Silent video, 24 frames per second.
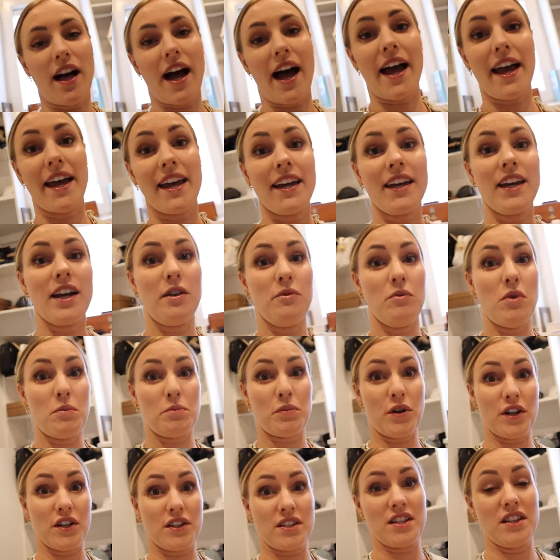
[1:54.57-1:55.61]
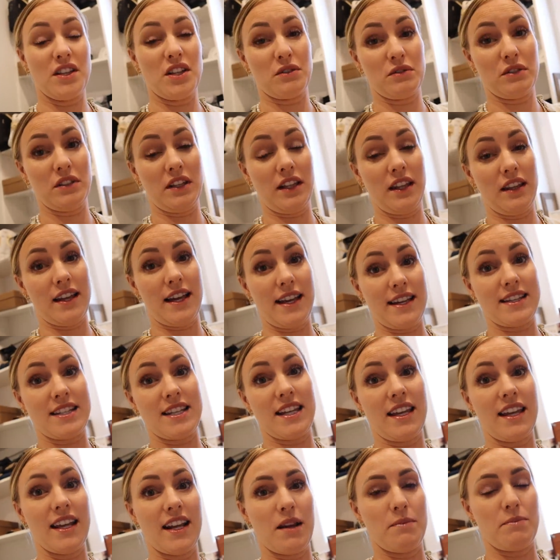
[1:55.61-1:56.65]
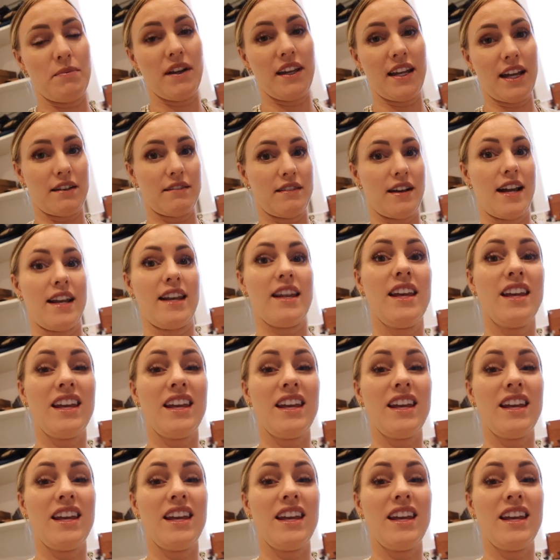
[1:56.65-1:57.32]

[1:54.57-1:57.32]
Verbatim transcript: I am a person that really likes to get up and get ready,